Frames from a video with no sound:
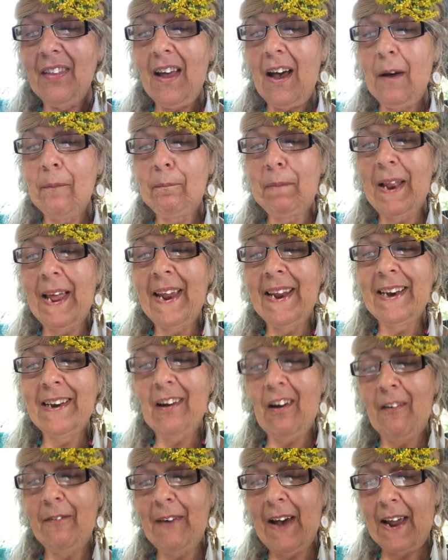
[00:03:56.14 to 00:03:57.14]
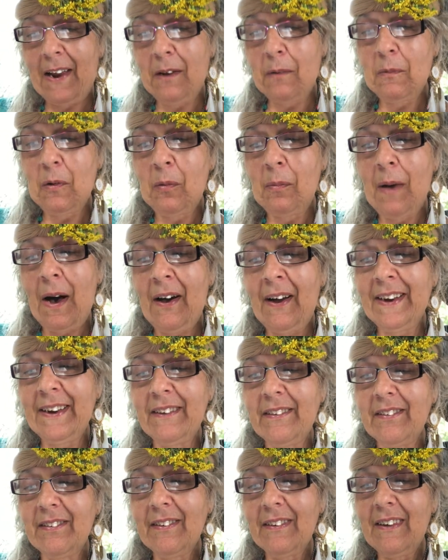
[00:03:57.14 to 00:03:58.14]
a plane of animal
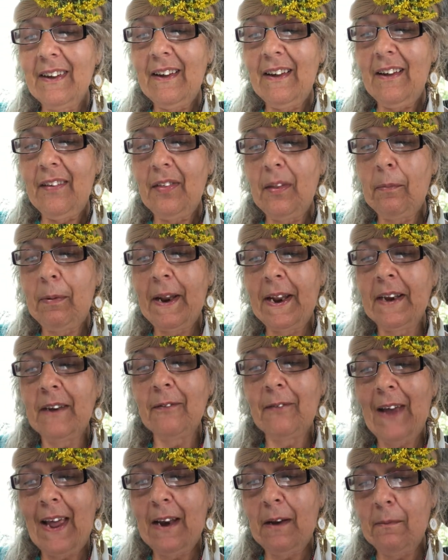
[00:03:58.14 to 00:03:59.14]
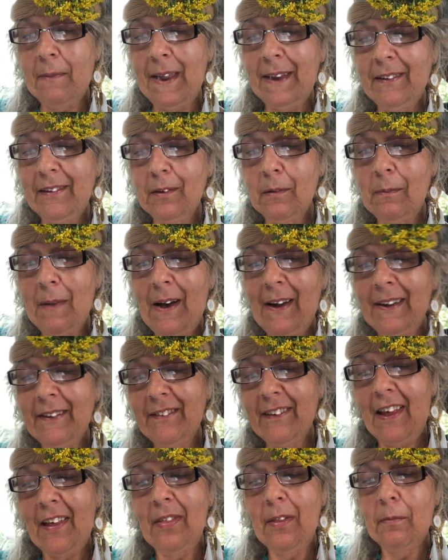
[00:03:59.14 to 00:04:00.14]
mind, the plane of elemental
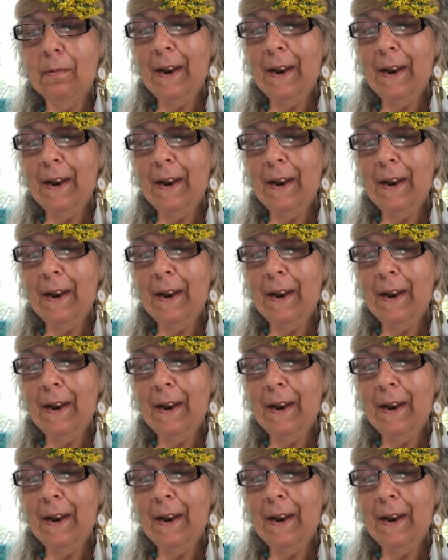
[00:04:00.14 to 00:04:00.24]
mind, and the